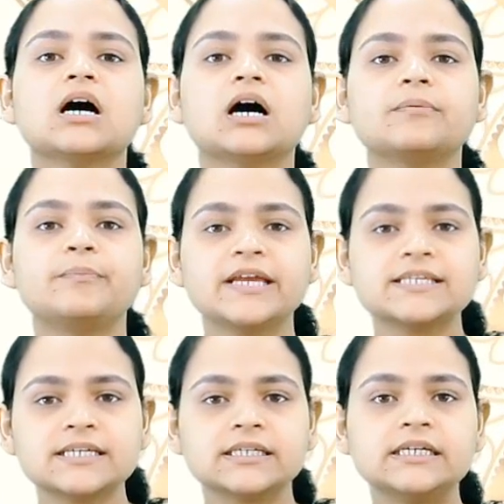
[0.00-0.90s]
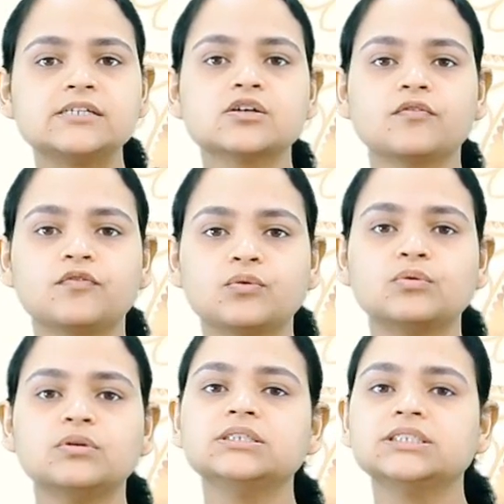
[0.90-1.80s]
Our basic needs of
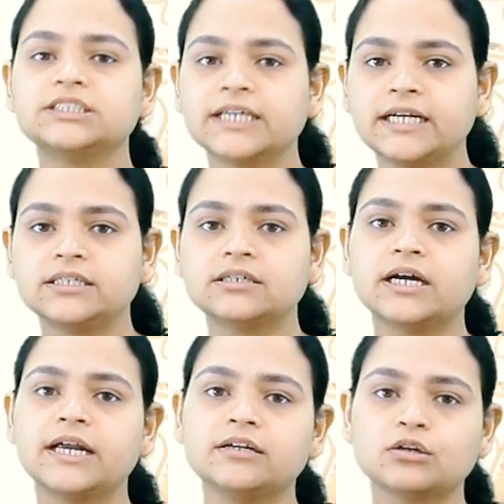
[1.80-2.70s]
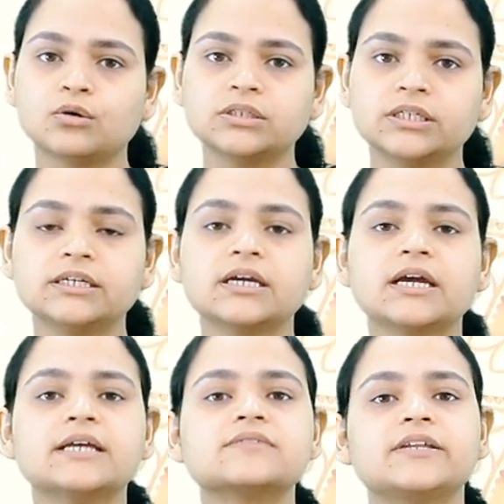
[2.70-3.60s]
food, shelter, and clothing,
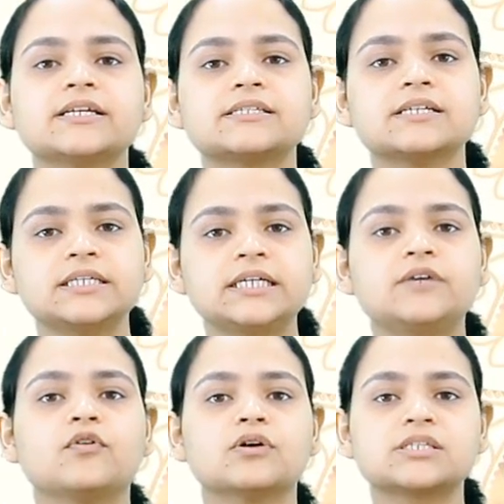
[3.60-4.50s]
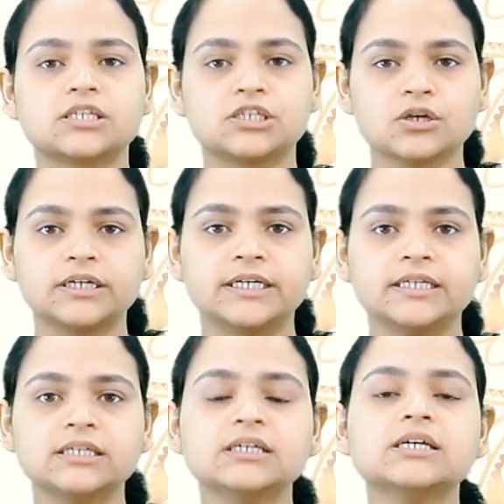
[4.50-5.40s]
as well as the need for
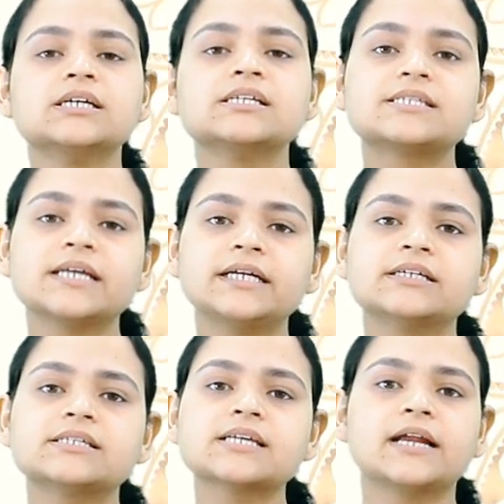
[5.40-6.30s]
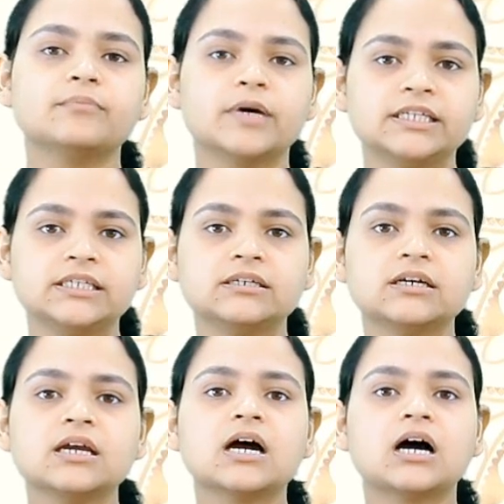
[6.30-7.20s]
security, status, and money,
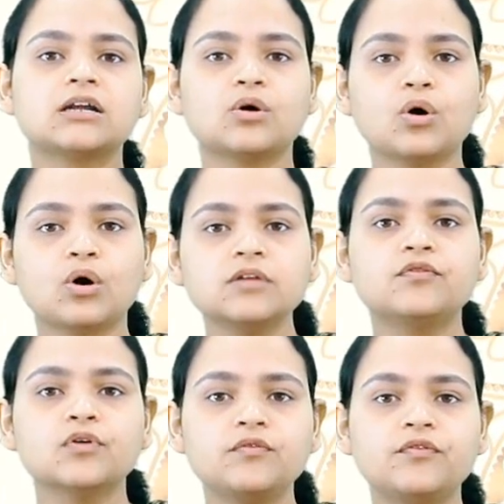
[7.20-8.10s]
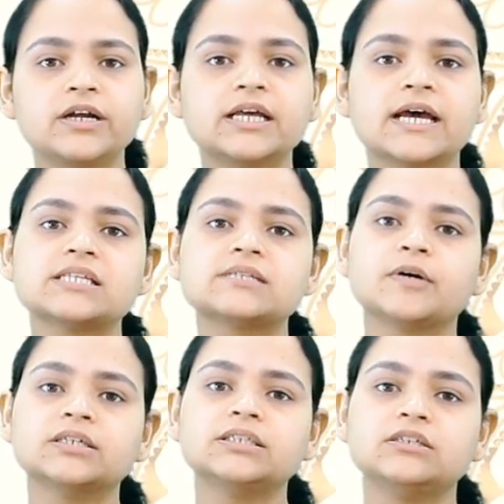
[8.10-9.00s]
are all fulfilled as
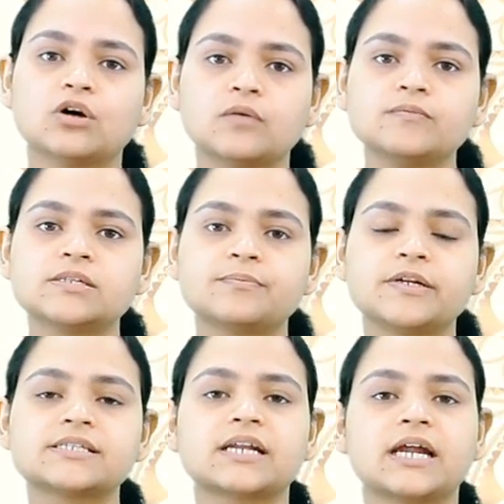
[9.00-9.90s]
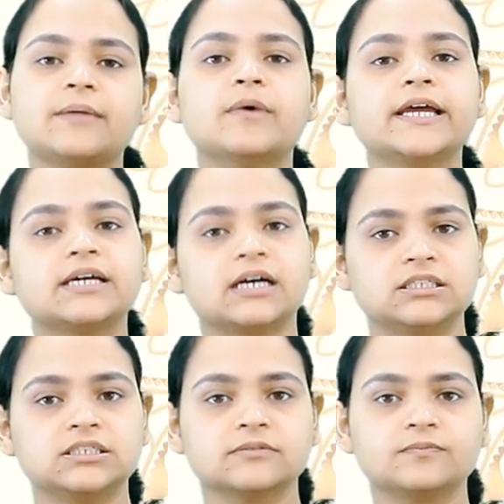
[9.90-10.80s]
per the norms prescribed by
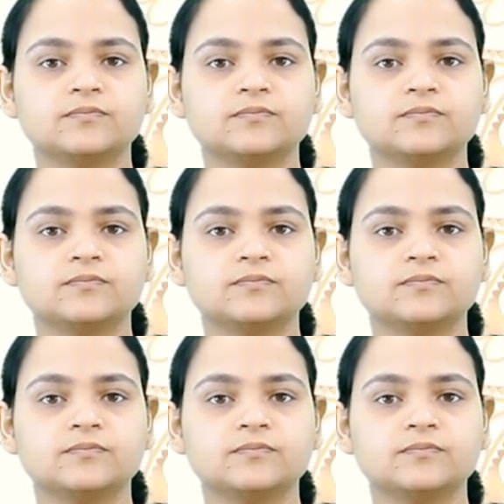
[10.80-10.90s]
culture.